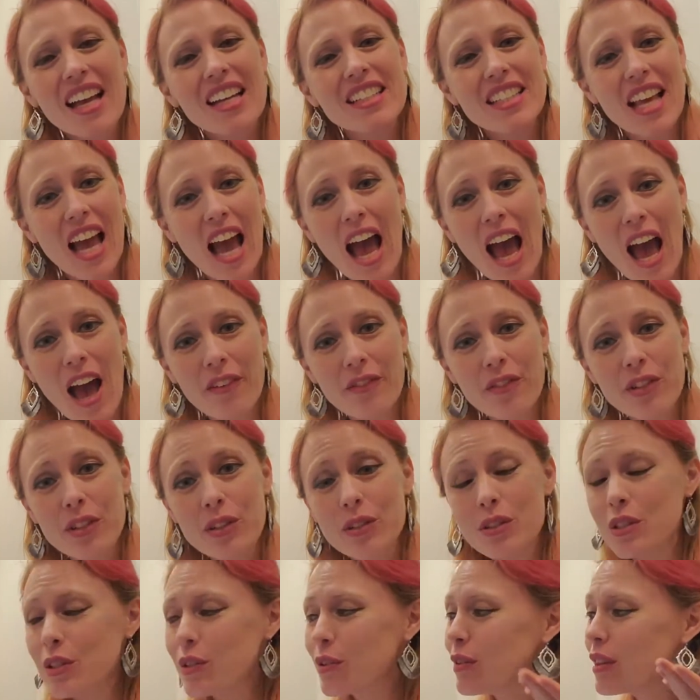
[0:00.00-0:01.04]
to have you
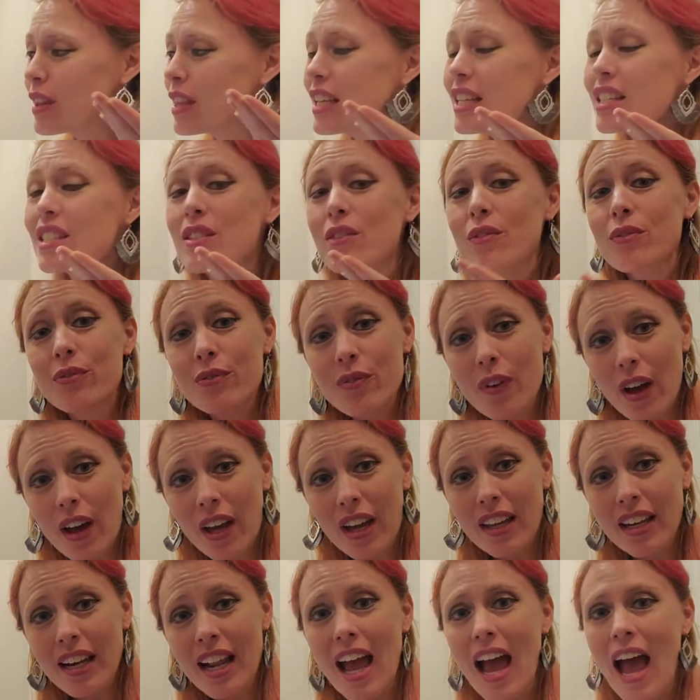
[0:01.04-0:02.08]
do this
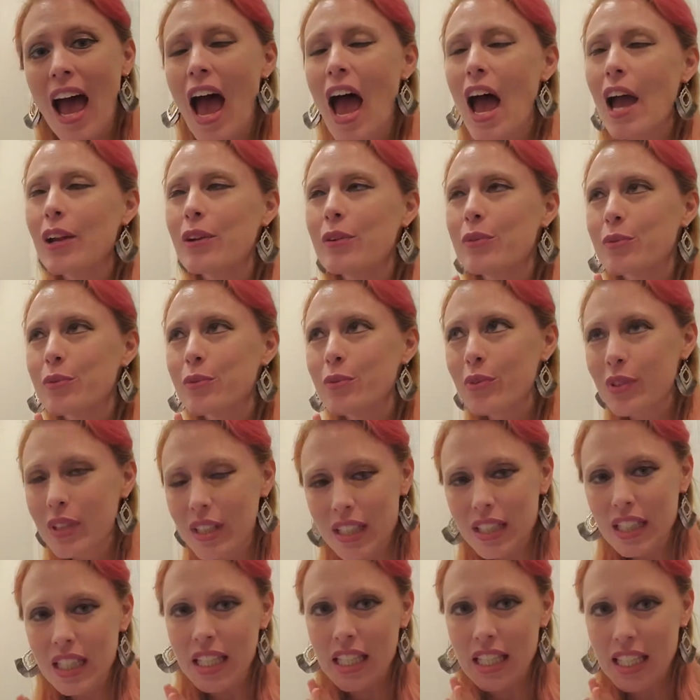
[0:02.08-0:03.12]
fun and
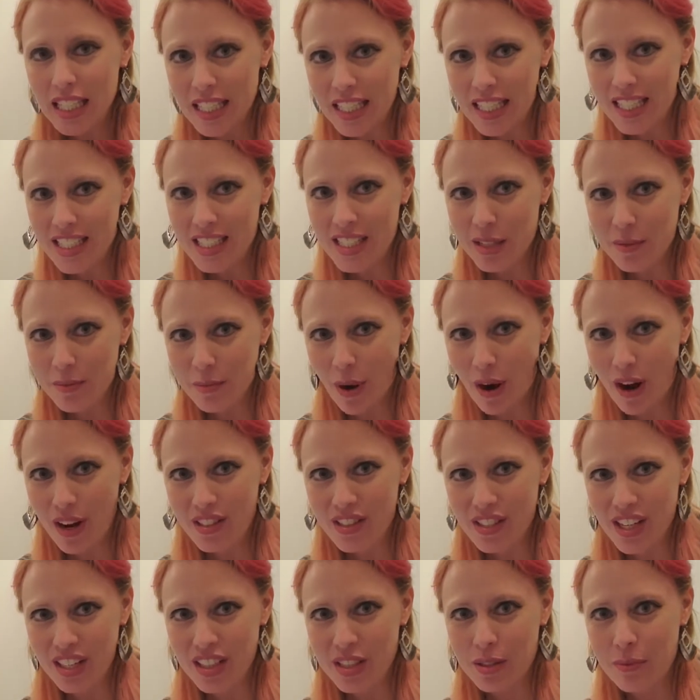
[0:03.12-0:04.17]
really easy
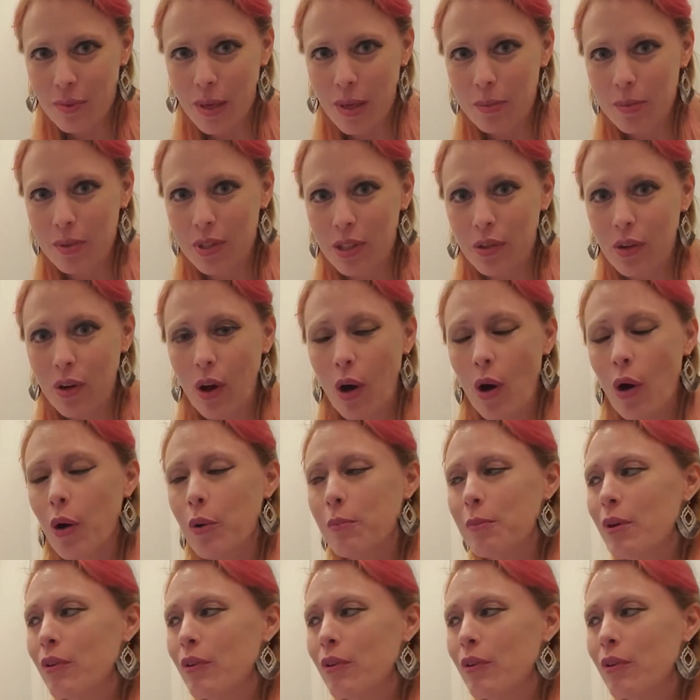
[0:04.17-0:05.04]
project to be able to do at home.